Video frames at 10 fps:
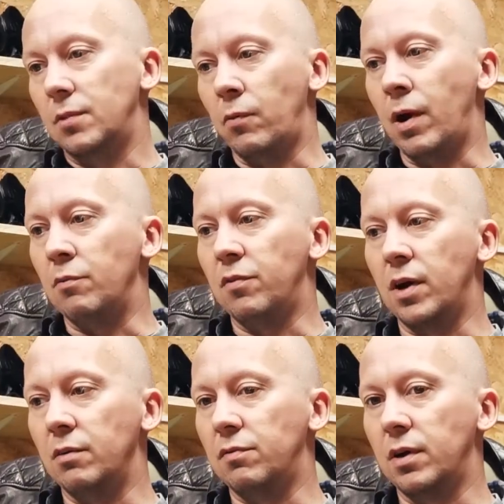Around
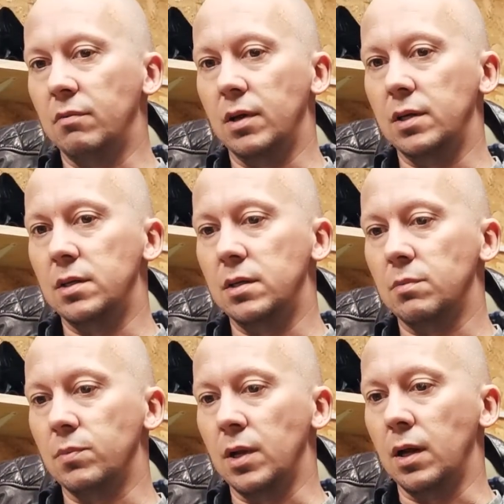580,
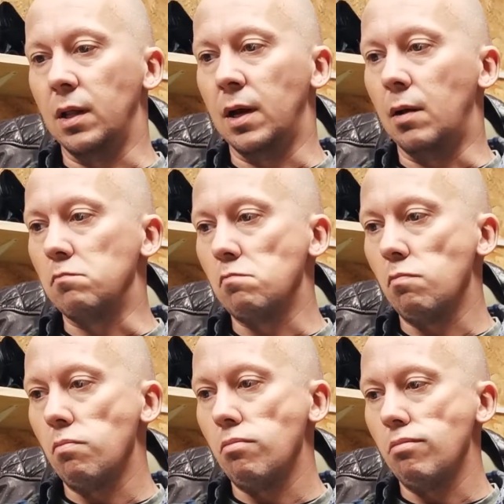something like that
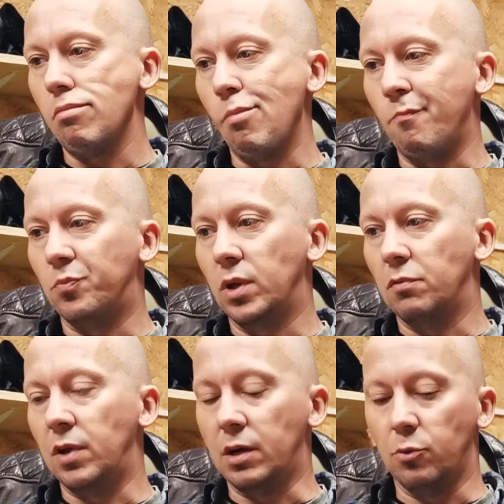
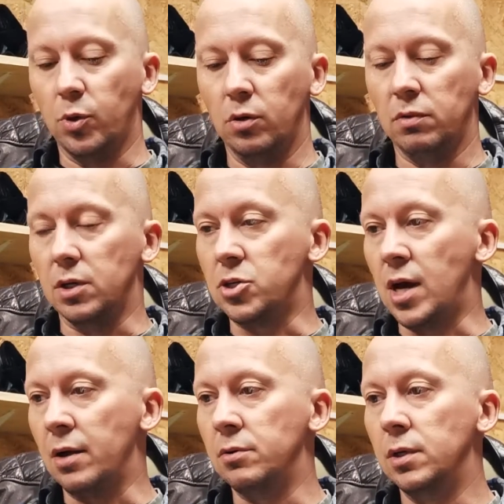for the Akrapovic.
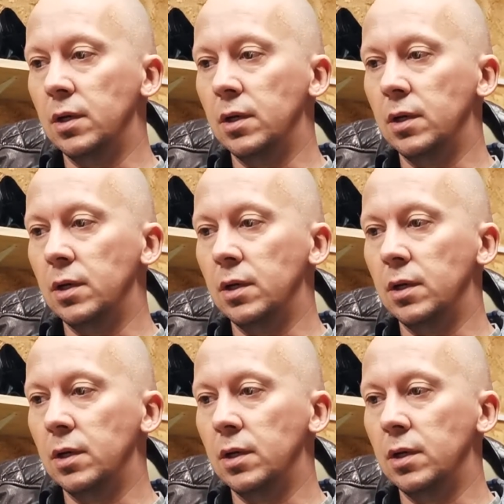Now,